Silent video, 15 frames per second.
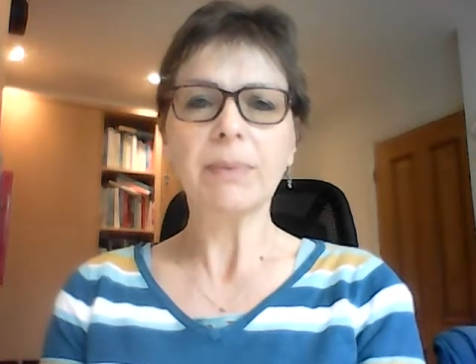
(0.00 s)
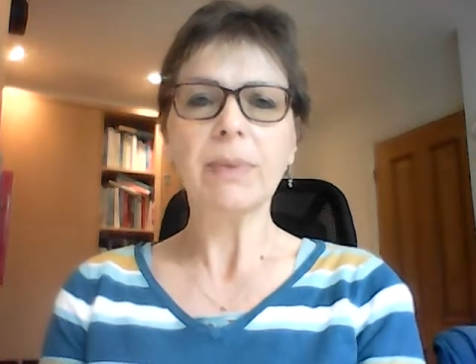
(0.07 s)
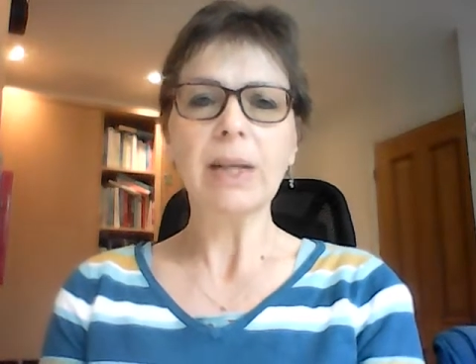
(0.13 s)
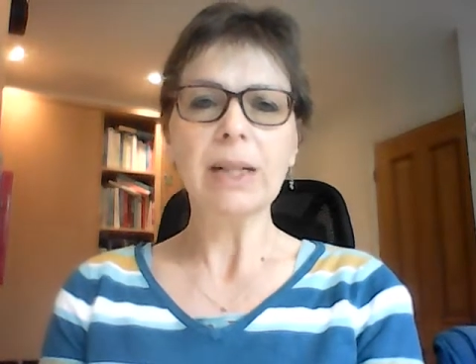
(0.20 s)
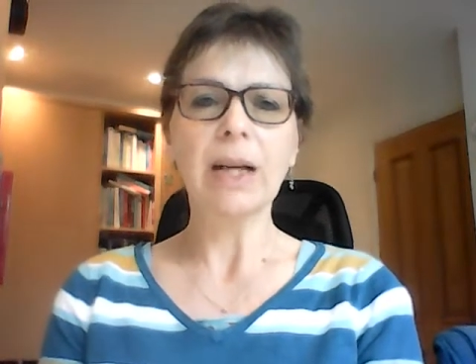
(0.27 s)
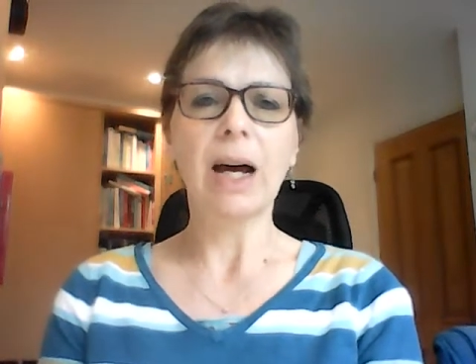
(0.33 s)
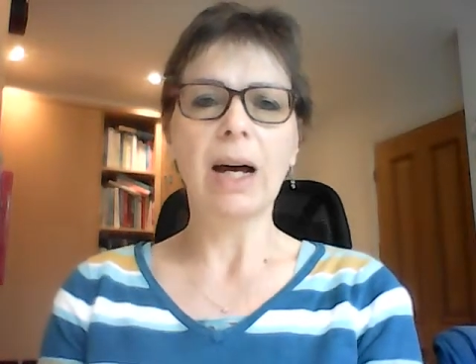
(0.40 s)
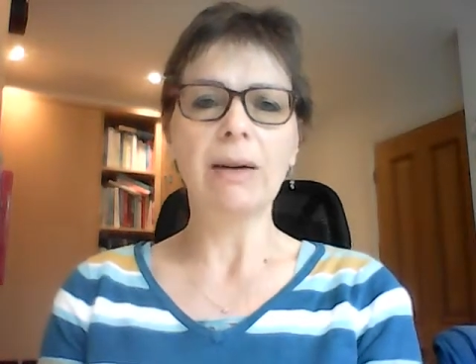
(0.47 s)

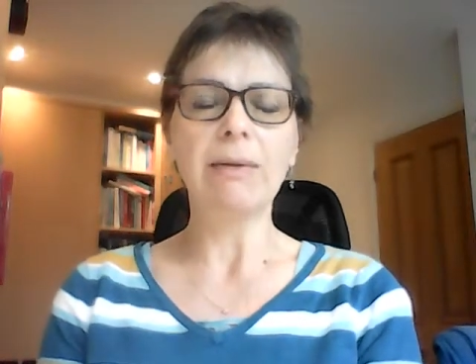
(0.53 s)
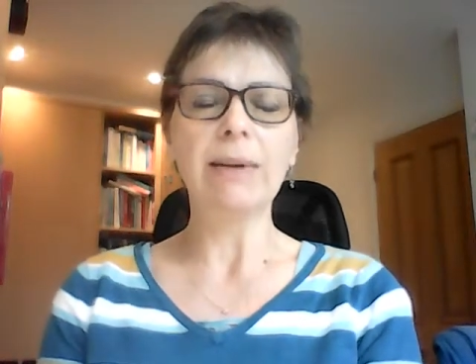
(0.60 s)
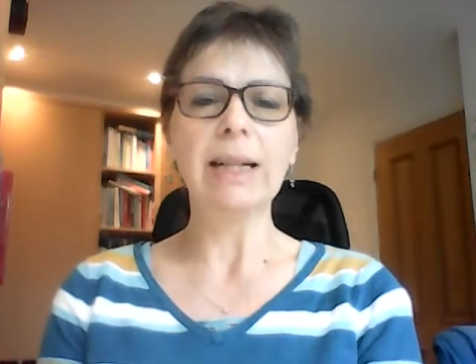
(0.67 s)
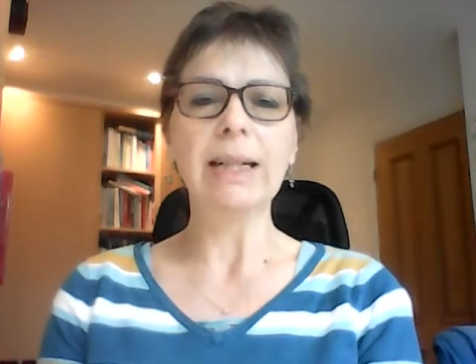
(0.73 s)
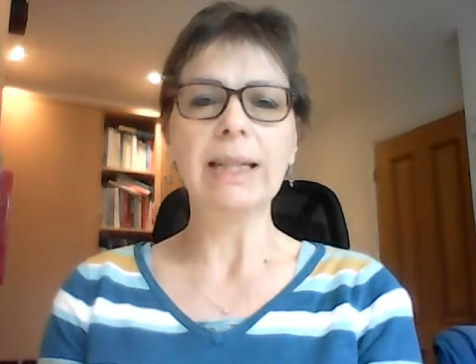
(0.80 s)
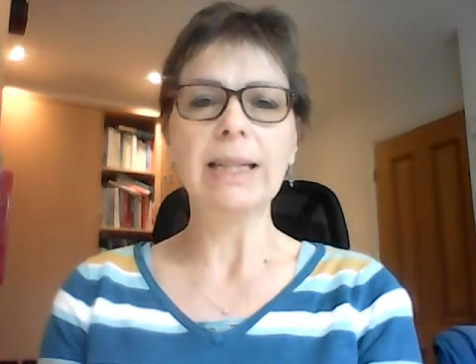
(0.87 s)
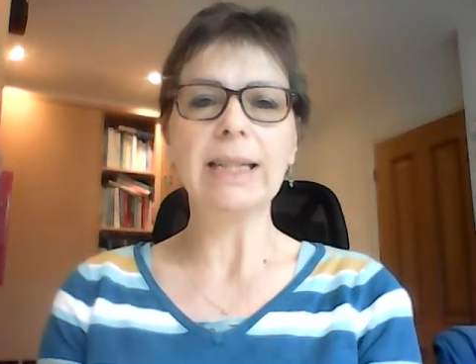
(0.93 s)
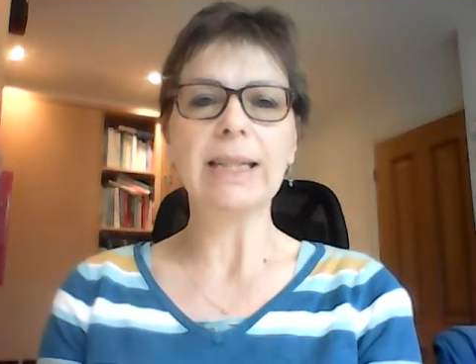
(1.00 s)
So I
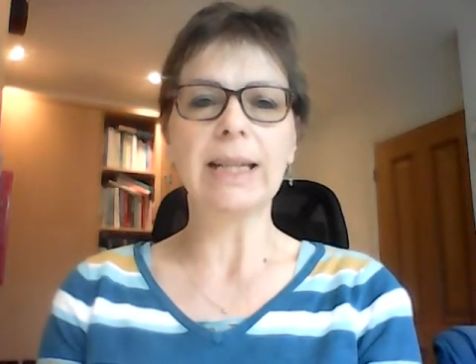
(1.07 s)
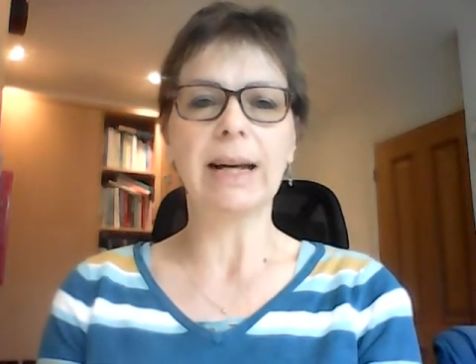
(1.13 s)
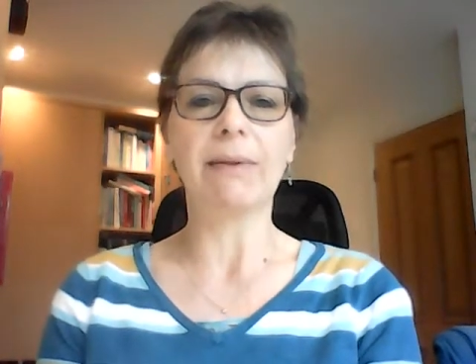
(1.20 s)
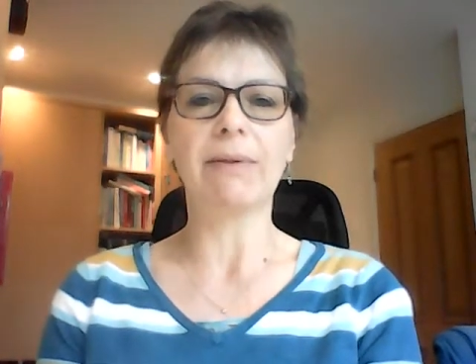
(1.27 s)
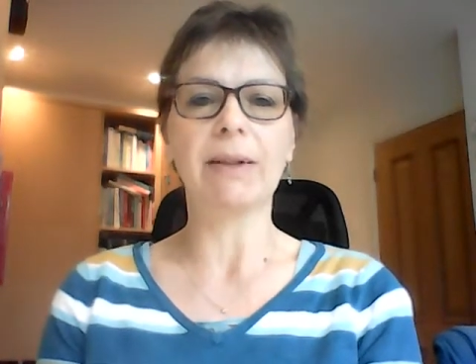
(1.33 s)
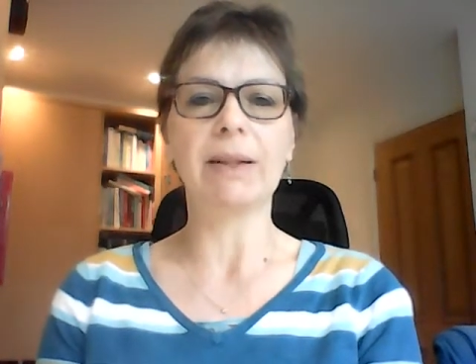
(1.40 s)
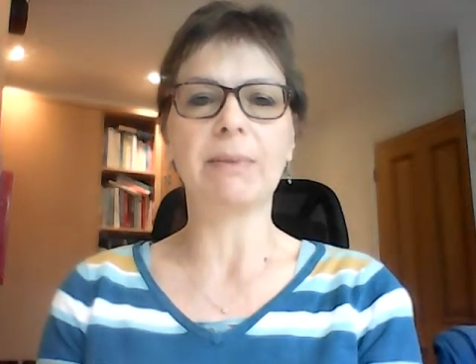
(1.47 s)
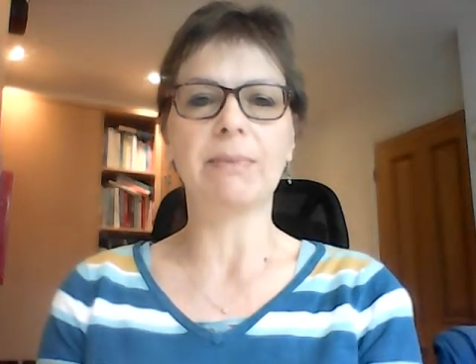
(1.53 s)
really
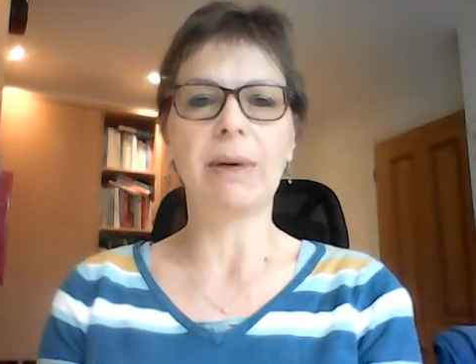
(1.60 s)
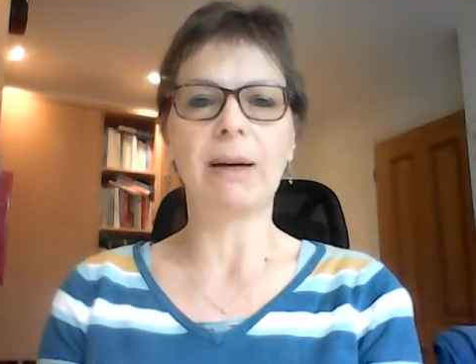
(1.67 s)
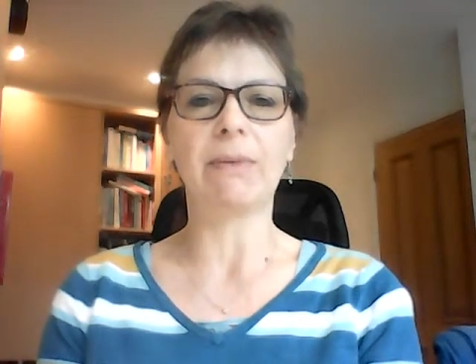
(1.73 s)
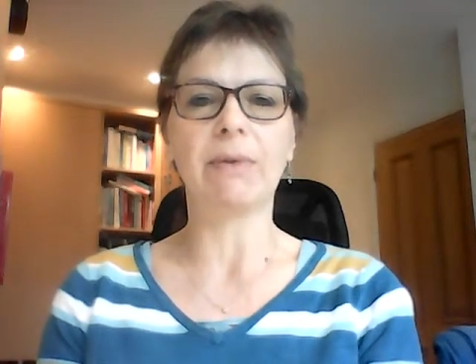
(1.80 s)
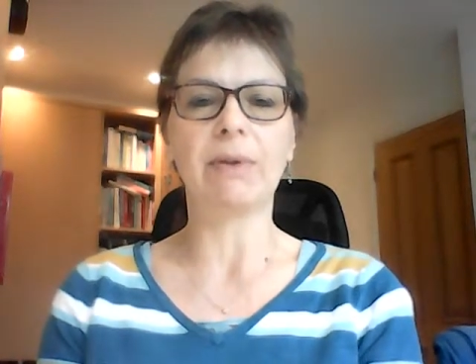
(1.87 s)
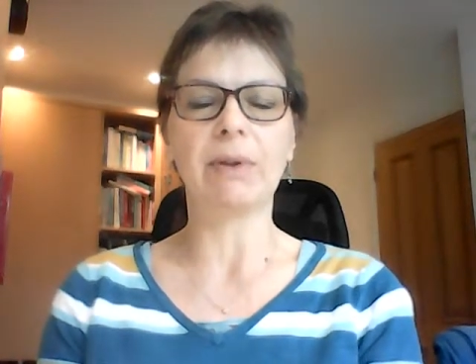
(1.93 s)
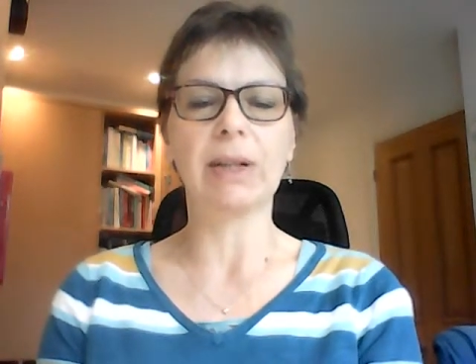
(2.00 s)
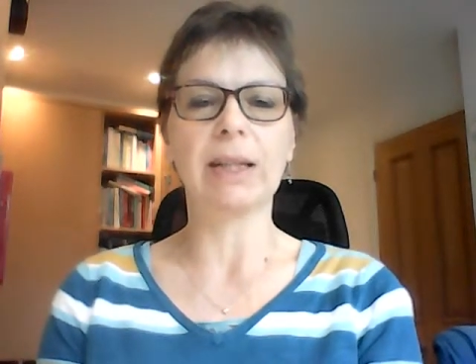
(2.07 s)
discovered
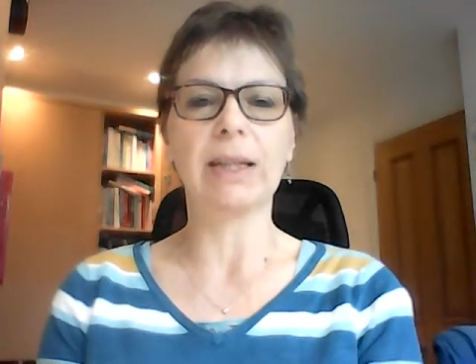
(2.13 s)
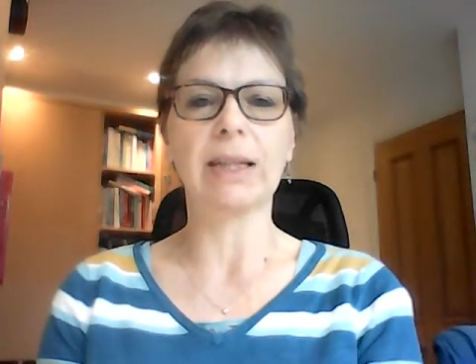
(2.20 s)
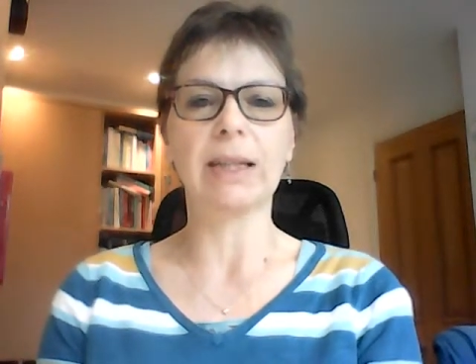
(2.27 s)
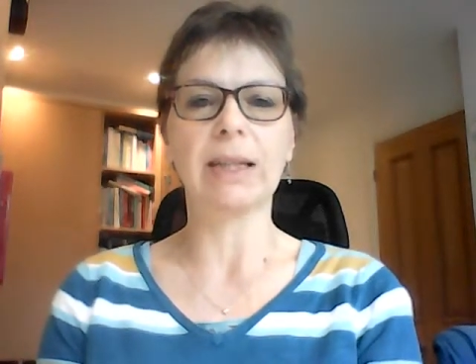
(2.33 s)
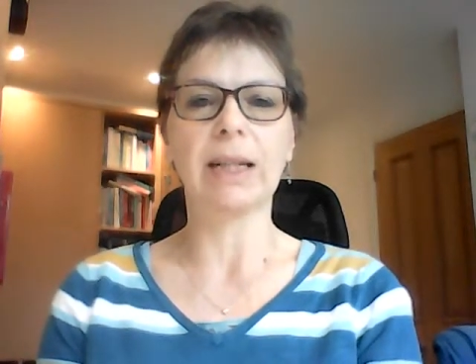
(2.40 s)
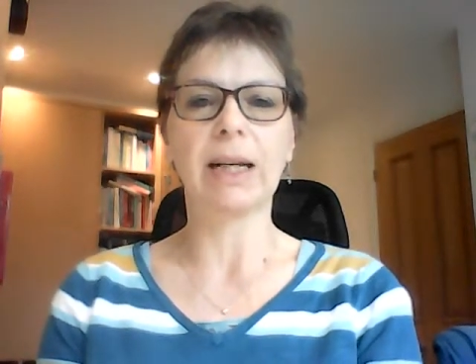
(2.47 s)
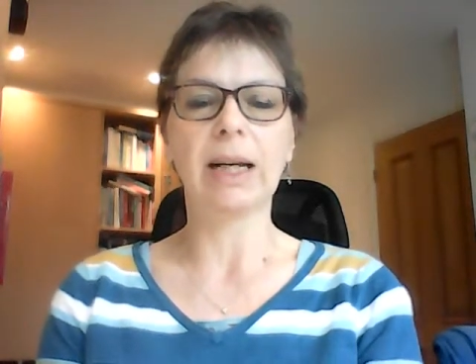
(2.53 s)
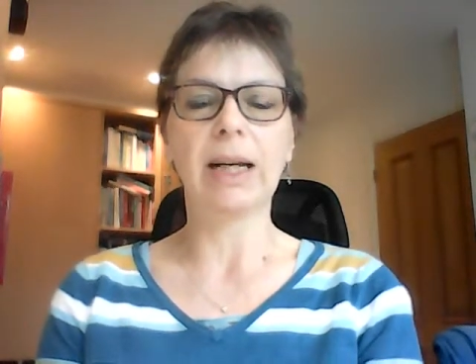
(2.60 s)
mindfulness